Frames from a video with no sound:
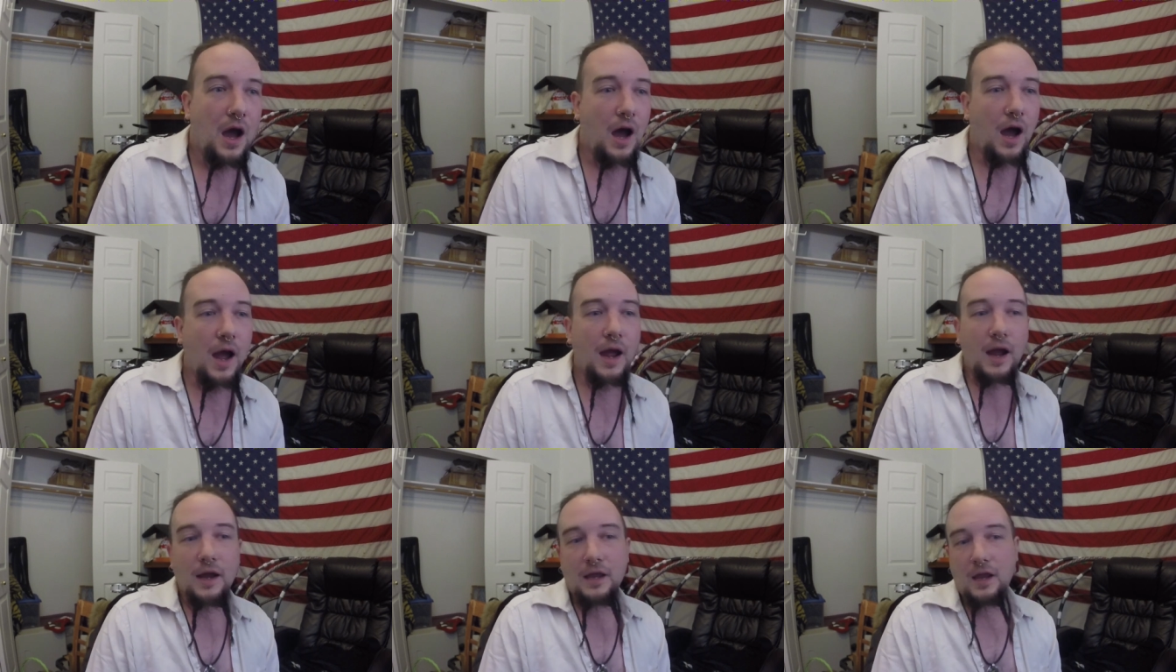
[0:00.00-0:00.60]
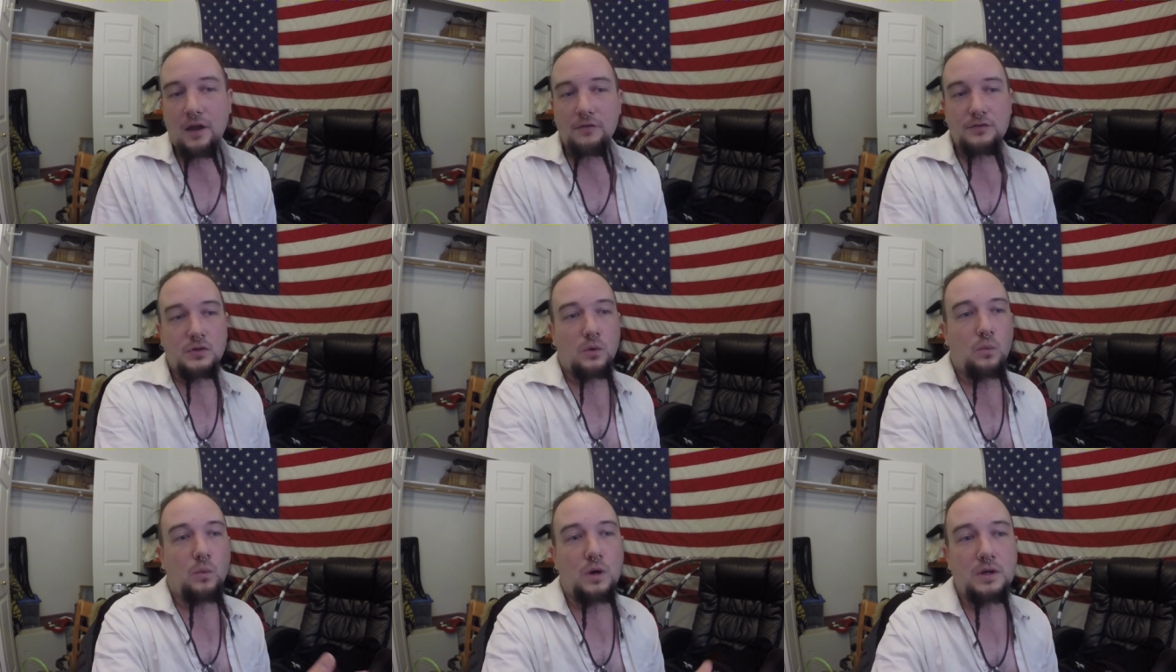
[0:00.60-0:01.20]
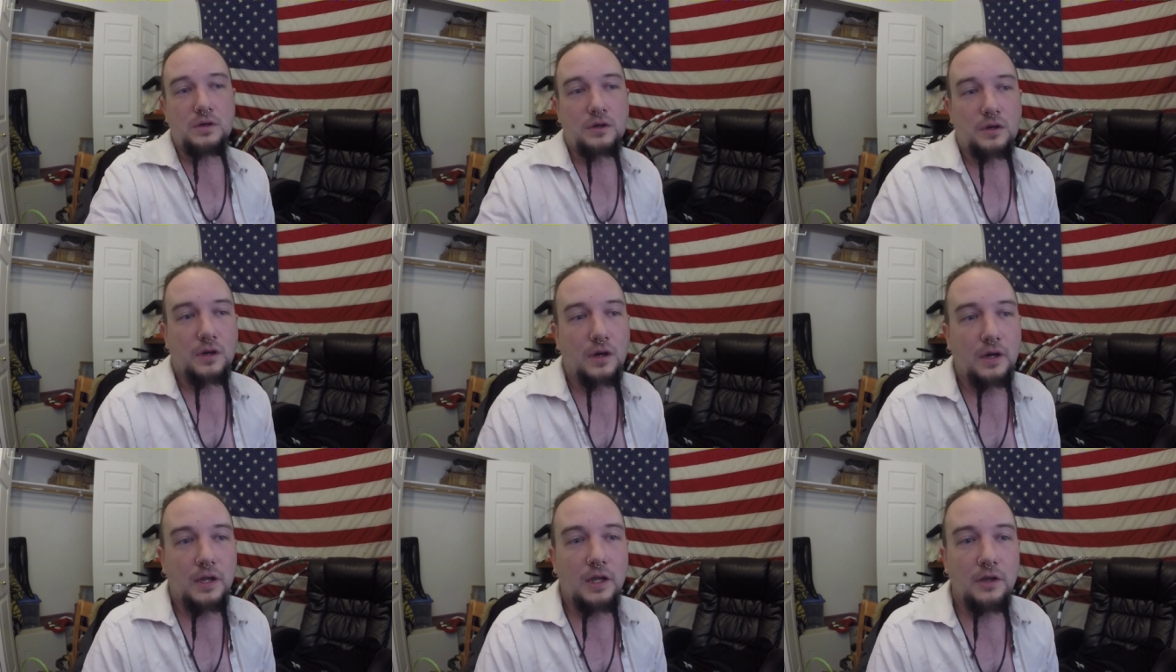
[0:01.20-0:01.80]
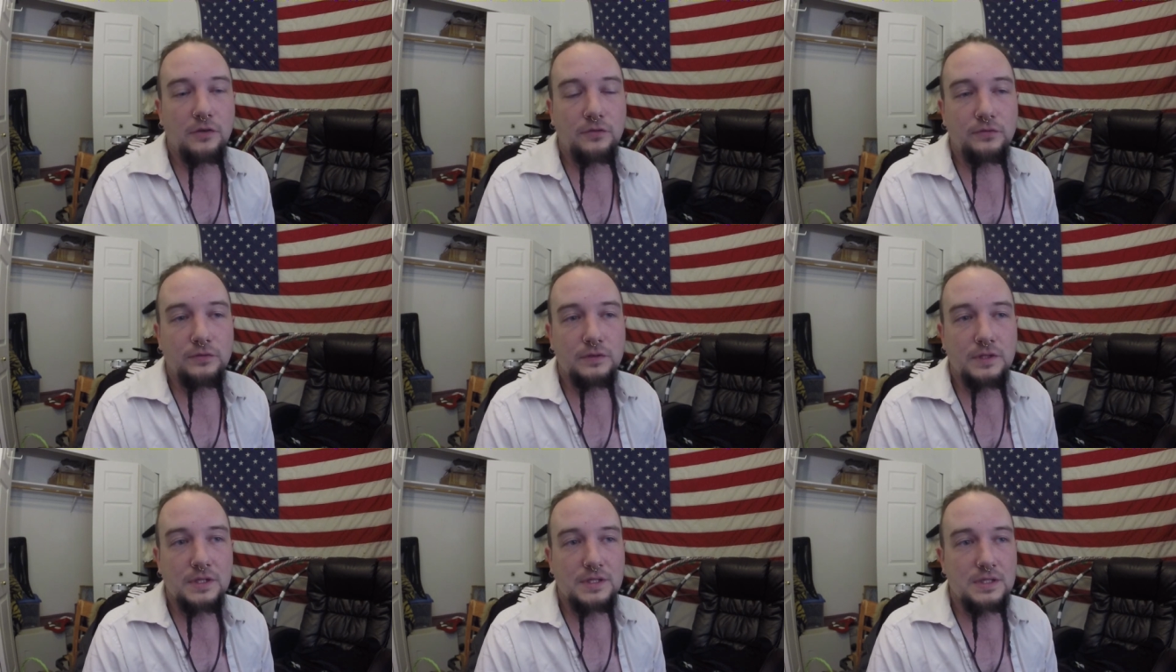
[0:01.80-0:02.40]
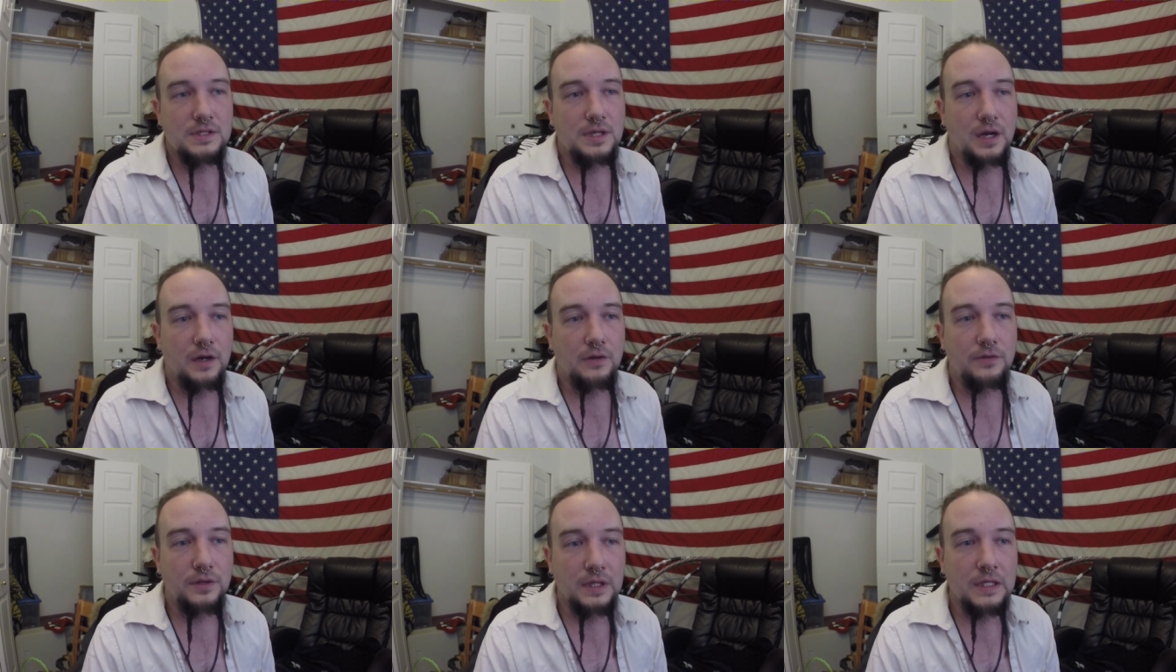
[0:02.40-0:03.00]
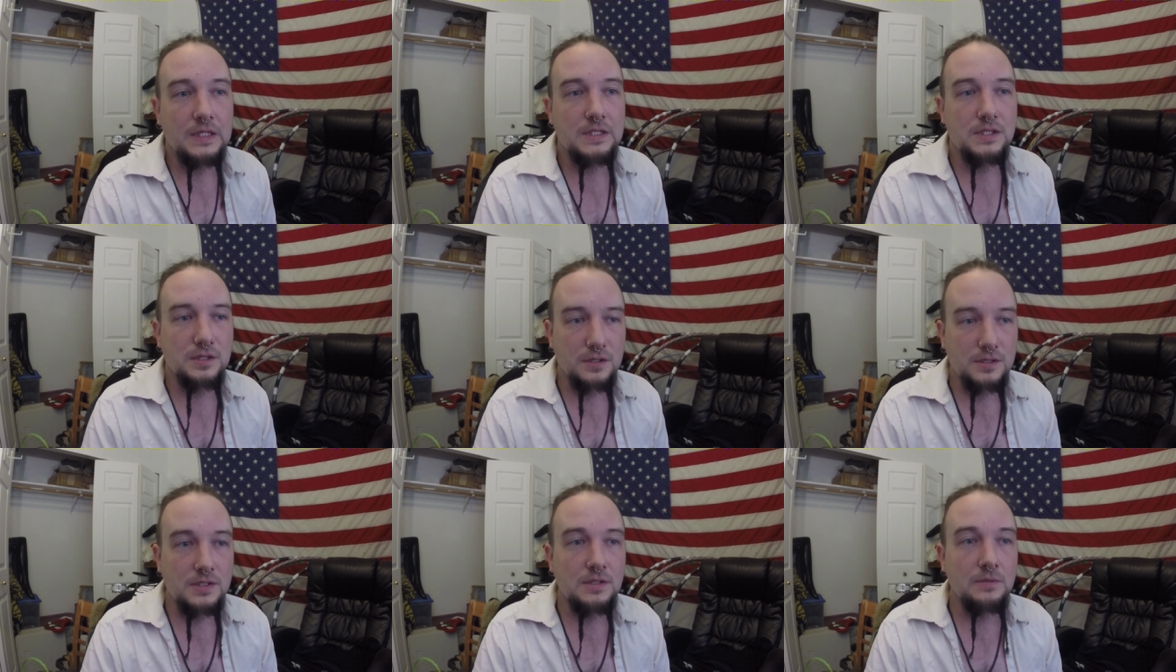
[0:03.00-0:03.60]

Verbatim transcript: I have to wonder if this entire thing is just